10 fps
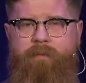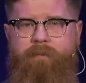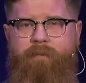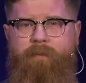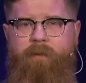
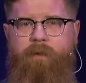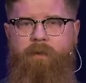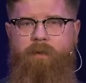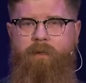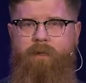
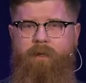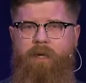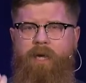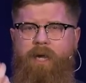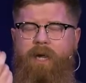
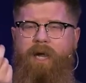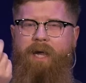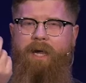Nothing is said.